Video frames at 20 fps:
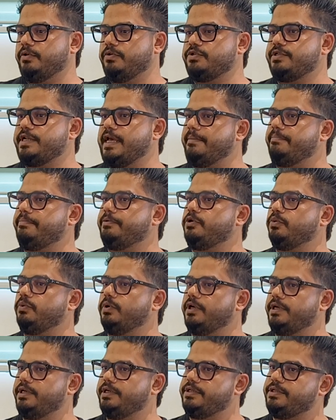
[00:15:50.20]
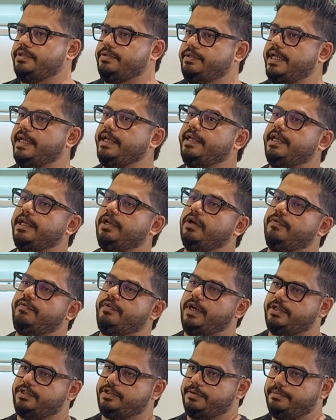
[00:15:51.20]
step towards thinking of
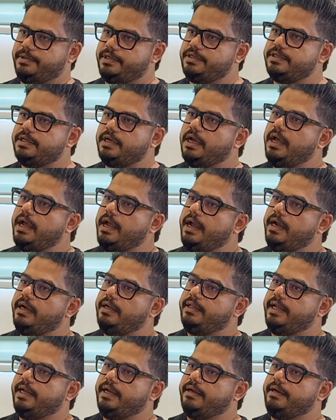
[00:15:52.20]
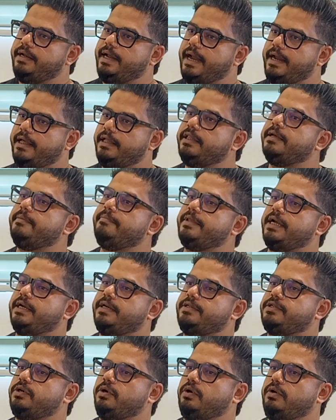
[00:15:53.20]
customers and then getting them
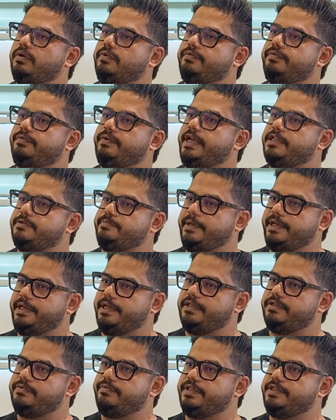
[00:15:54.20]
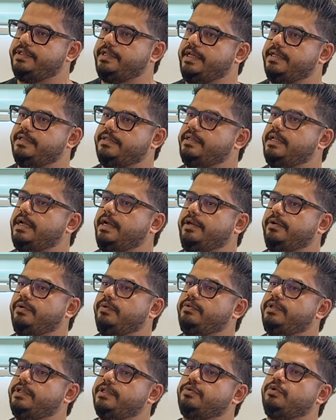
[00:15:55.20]
that sort of experience which says that,
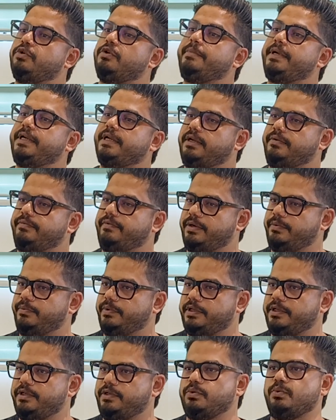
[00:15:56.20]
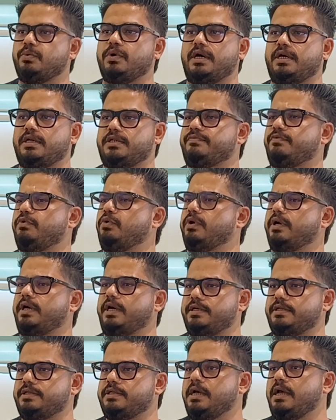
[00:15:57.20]
this could be delivered within 2 hours, 4
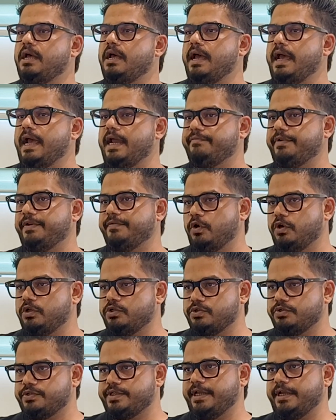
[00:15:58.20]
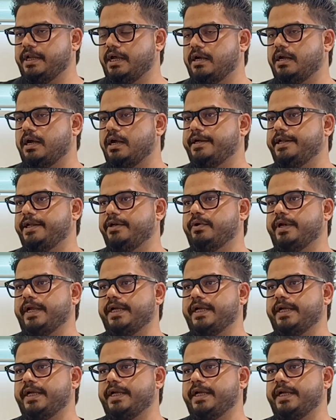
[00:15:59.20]
hours. And we've also seen our RTO